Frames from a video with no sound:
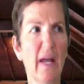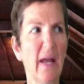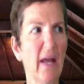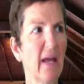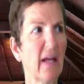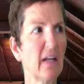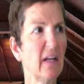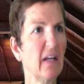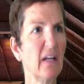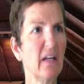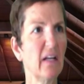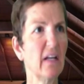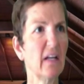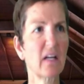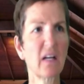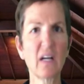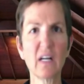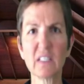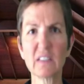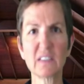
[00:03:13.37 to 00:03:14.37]
and
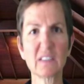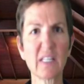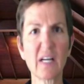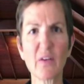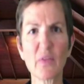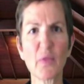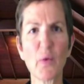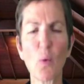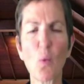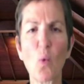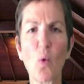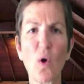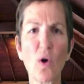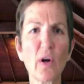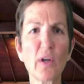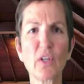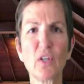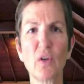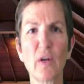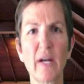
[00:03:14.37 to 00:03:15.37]
it cuts out the
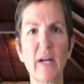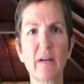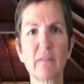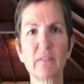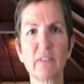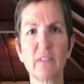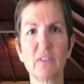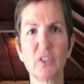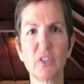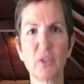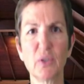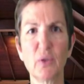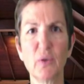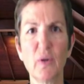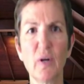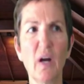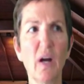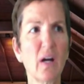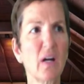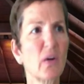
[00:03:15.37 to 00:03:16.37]
work you have to do
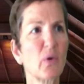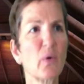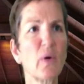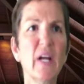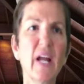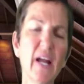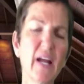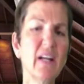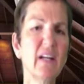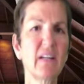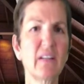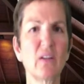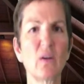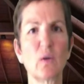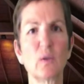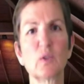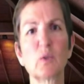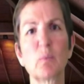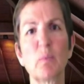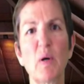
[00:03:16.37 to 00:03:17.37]
creating
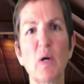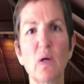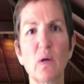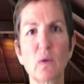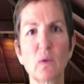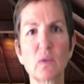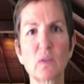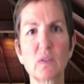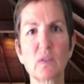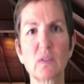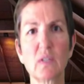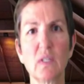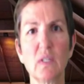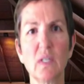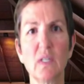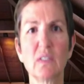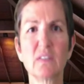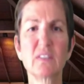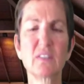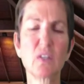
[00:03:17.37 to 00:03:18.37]
those posts.
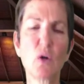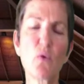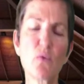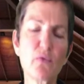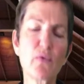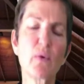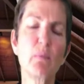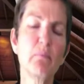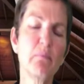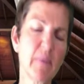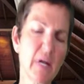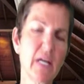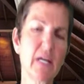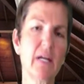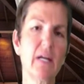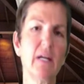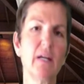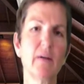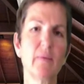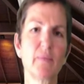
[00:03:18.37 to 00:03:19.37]
So for
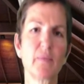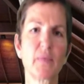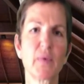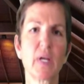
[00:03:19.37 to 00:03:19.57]
me,